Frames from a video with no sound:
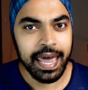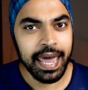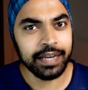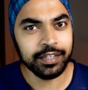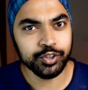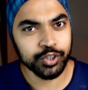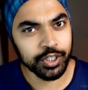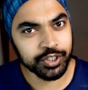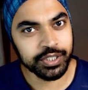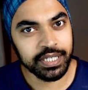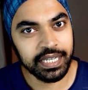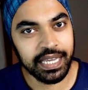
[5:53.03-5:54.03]
And
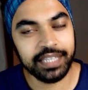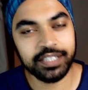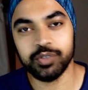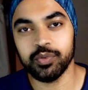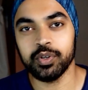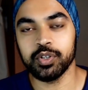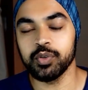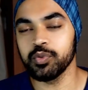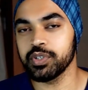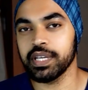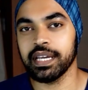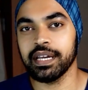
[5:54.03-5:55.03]
just in case you are
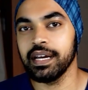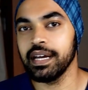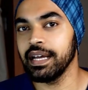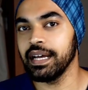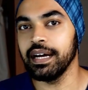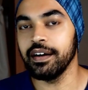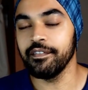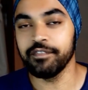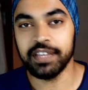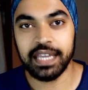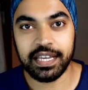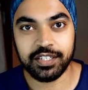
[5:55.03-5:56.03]
using
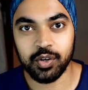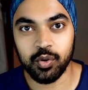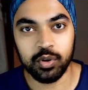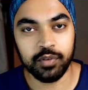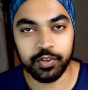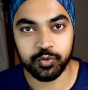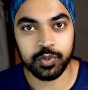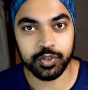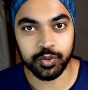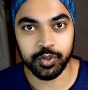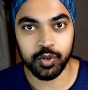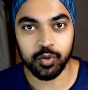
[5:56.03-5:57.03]
VS Code, Visual
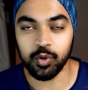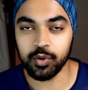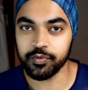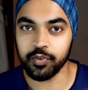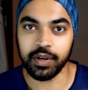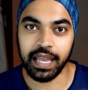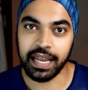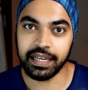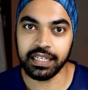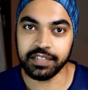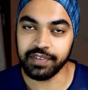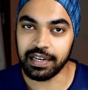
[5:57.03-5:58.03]
Studio Code, for
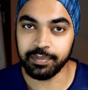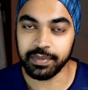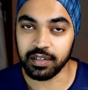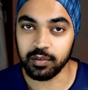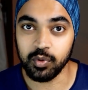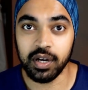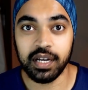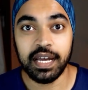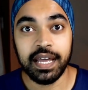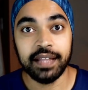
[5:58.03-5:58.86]
any developmental work,